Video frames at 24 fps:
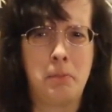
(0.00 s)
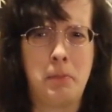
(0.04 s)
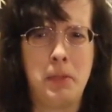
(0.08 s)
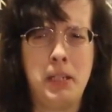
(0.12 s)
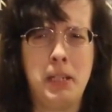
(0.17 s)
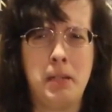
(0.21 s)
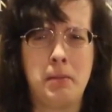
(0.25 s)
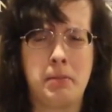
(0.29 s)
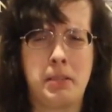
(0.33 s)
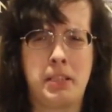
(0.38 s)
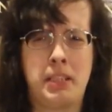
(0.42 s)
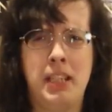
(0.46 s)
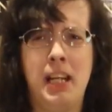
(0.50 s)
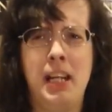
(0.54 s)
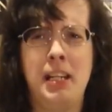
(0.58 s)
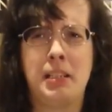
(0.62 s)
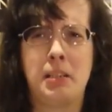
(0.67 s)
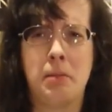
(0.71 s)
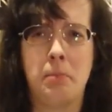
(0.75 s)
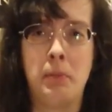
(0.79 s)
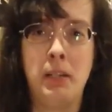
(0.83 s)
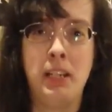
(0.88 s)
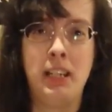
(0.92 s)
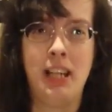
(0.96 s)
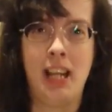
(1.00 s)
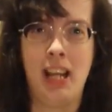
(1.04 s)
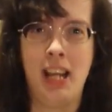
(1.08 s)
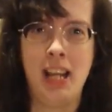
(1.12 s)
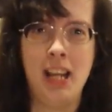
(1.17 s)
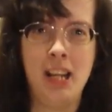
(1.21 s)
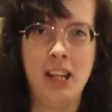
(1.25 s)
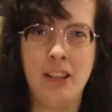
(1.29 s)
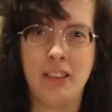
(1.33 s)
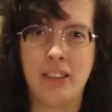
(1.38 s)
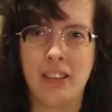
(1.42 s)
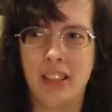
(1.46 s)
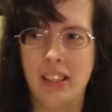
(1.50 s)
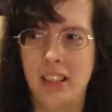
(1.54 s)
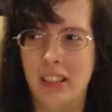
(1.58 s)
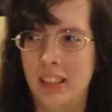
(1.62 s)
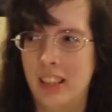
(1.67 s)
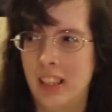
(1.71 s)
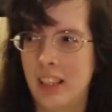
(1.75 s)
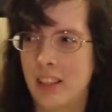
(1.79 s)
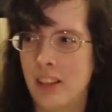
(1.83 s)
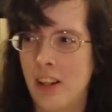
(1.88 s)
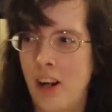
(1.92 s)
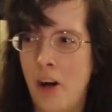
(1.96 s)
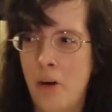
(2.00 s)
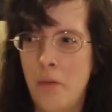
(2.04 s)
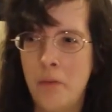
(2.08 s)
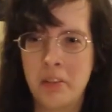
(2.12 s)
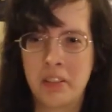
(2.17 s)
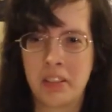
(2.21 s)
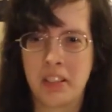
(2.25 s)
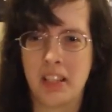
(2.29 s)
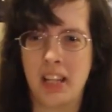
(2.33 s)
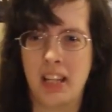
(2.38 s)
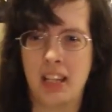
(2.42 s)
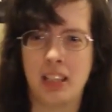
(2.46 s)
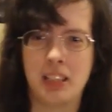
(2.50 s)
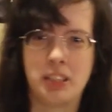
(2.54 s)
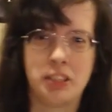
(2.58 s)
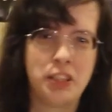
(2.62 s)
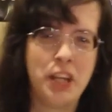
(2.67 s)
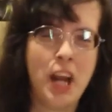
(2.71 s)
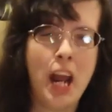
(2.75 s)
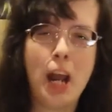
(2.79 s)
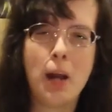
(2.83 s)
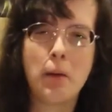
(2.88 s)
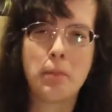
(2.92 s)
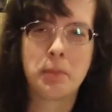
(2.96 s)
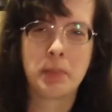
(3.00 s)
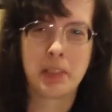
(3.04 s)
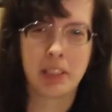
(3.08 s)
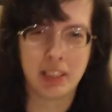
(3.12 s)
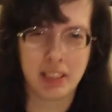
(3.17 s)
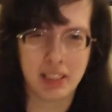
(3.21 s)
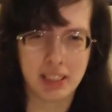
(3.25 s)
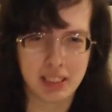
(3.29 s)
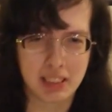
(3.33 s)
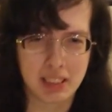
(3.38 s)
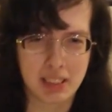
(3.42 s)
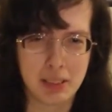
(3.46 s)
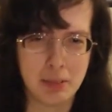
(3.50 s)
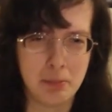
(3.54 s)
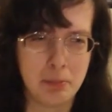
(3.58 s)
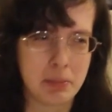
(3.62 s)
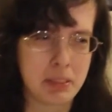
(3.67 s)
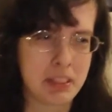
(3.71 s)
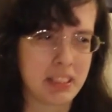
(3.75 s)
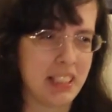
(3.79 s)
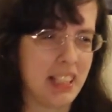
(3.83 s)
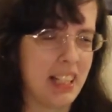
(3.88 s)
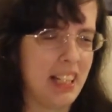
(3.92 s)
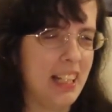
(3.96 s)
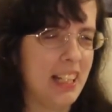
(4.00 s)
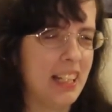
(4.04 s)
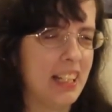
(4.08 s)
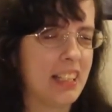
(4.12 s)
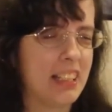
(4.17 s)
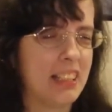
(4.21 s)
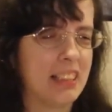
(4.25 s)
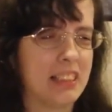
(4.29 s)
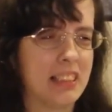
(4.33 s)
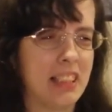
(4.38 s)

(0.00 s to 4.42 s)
being upset to being angry, like all was in like a chapter, it seems like.